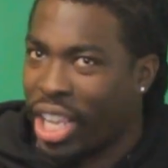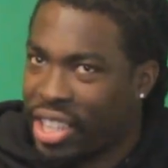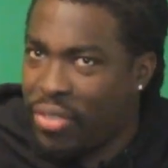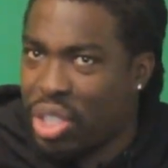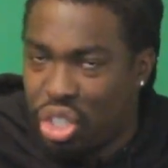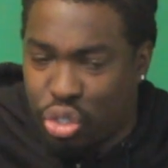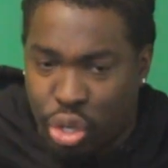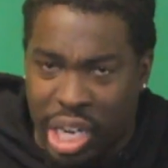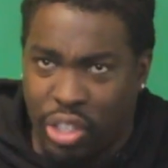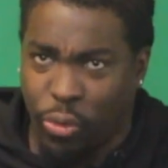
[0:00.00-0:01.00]
Like they've just
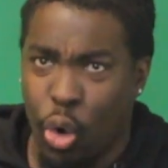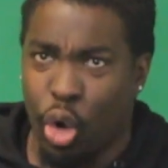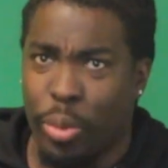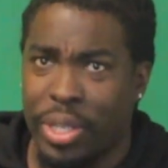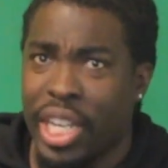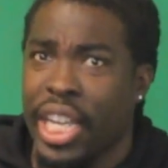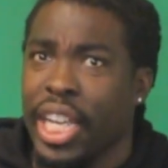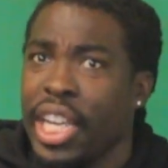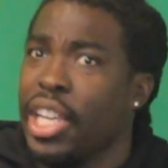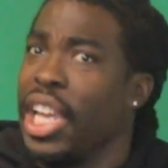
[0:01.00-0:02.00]
transformed
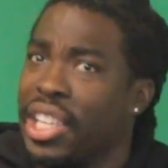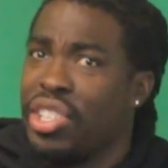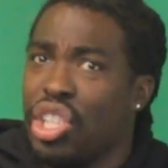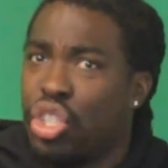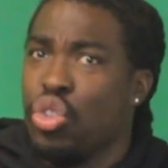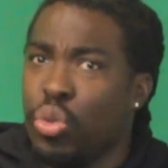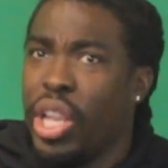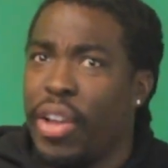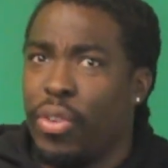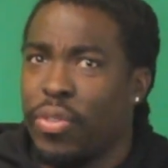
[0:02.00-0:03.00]
into this new
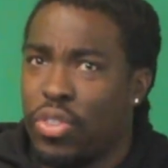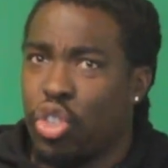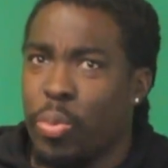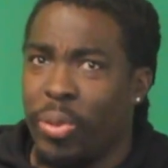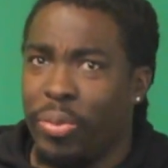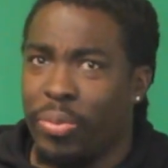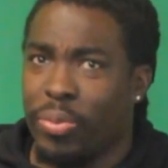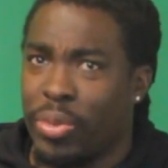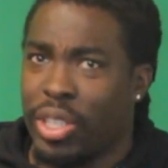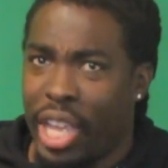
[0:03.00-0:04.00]
level of super
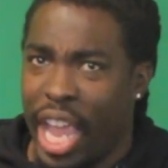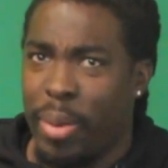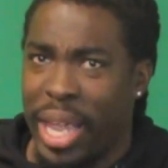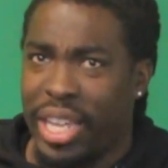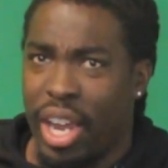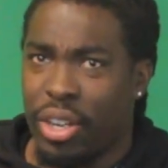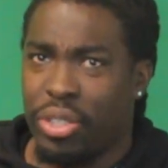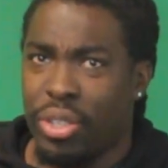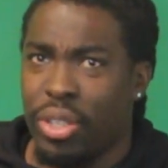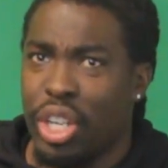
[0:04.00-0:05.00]
anime
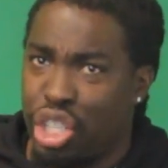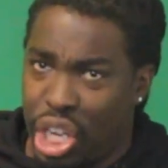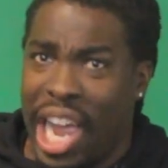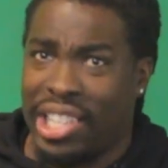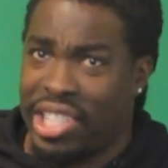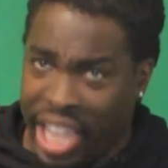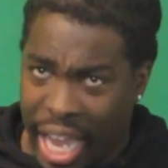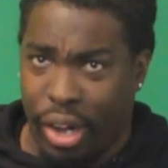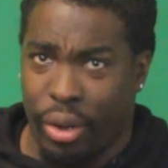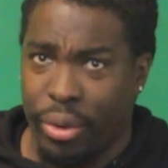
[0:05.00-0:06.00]
character. Ishod's
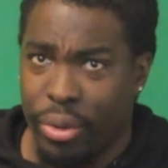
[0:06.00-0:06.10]
there.